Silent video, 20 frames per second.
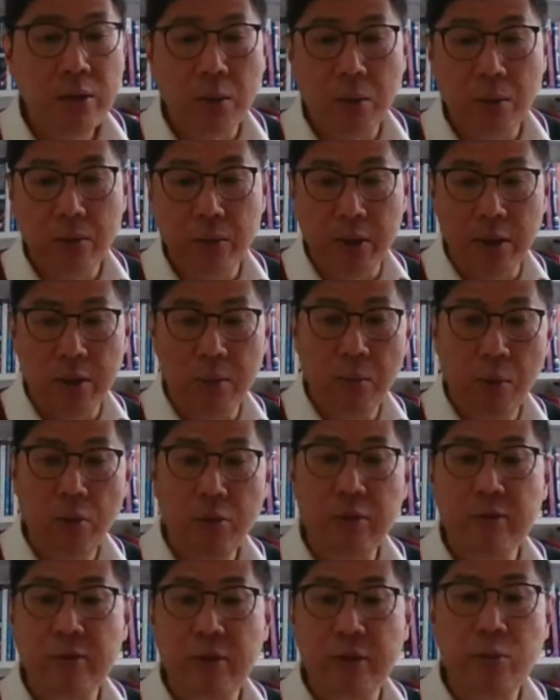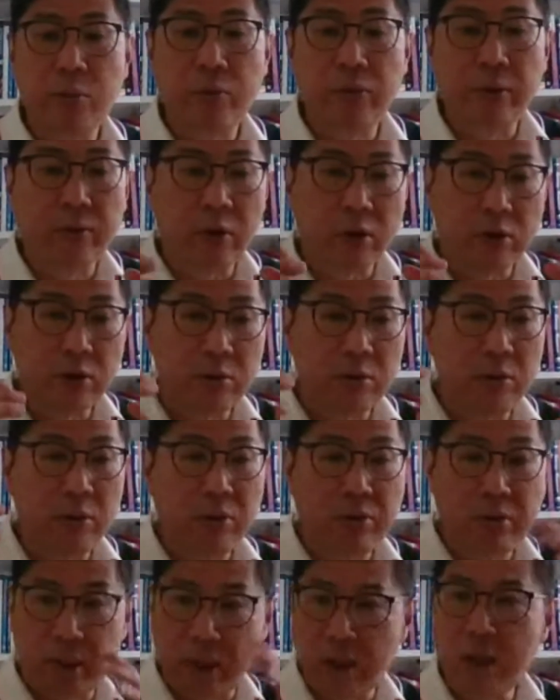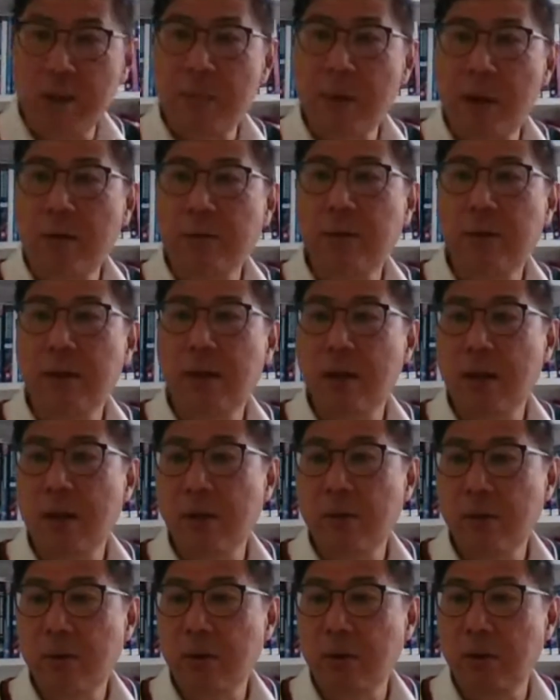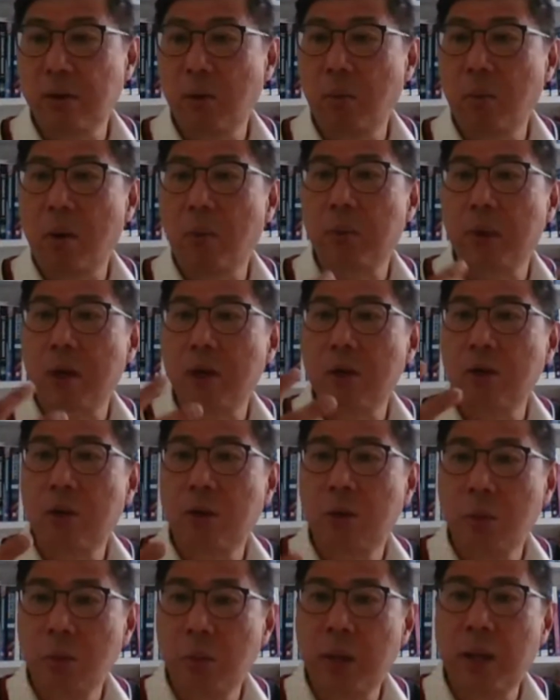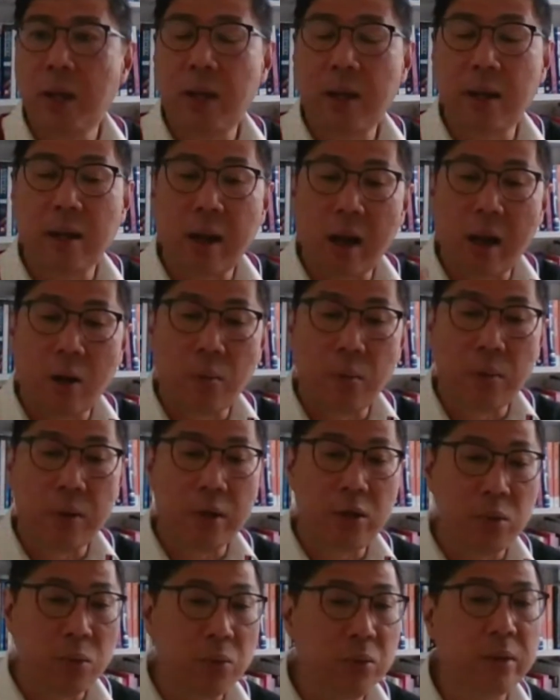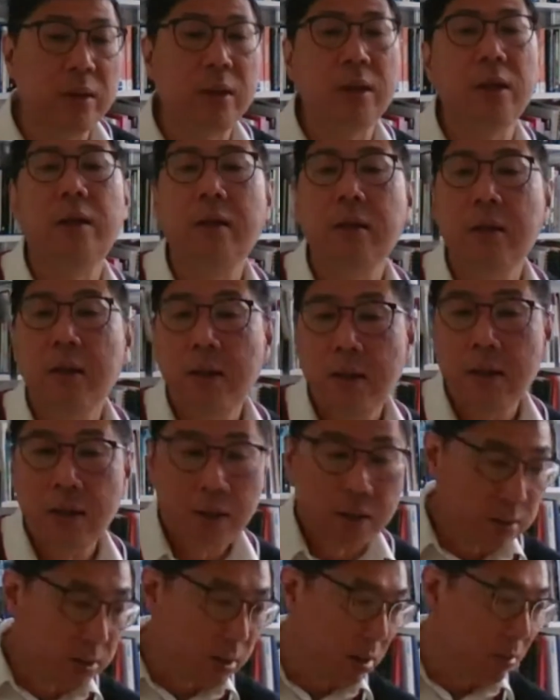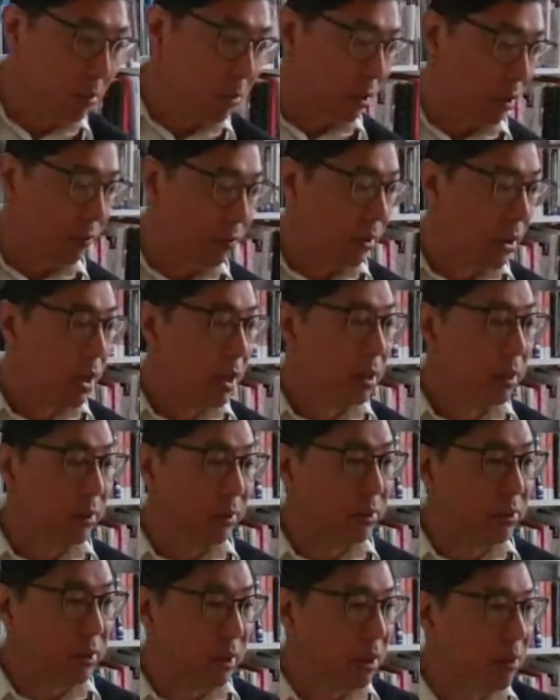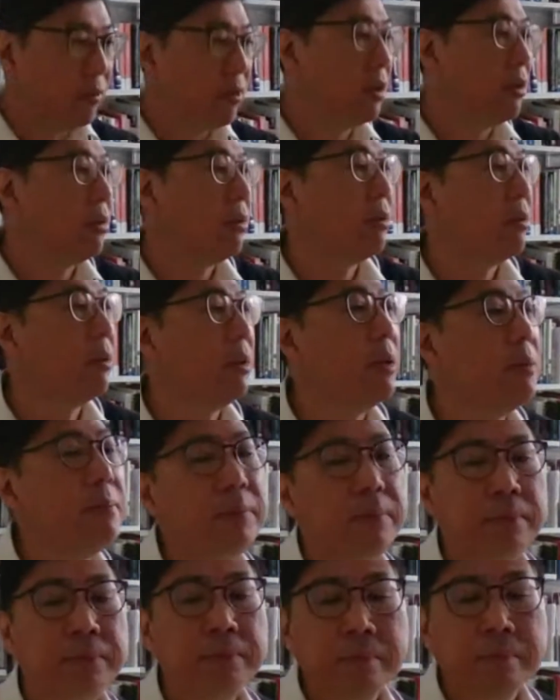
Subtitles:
So, most of us will have got to think about this, what we are doing and how we are using it in terms of this service. Yeah.